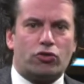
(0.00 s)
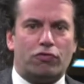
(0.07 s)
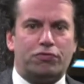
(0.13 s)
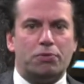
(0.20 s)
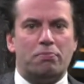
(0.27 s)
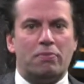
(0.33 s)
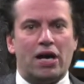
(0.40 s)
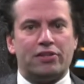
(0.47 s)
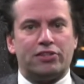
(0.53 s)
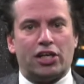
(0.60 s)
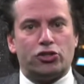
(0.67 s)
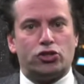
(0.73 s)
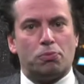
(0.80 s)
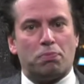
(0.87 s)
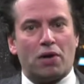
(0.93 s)
of demand
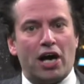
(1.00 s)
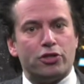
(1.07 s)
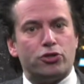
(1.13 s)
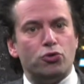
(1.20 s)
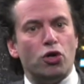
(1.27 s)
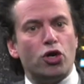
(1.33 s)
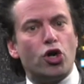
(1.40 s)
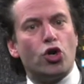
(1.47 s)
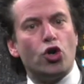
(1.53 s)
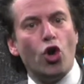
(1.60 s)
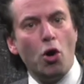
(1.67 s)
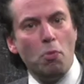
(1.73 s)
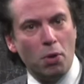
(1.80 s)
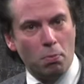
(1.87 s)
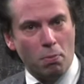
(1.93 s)
and supply to a
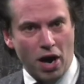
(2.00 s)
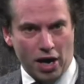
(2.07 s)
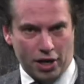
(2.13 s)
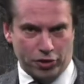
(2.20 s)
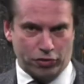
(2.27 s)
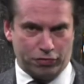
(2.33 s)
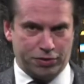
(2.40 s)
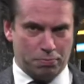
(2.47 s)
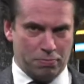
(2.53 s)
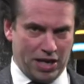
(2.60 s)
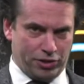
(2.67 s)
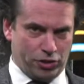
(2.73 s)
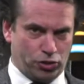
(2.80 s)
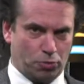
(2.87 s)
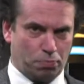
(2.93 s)
global market of
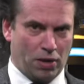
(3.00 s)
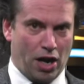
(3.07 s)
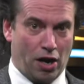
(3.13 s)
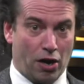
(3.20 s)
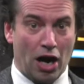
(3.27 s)
demand and supply.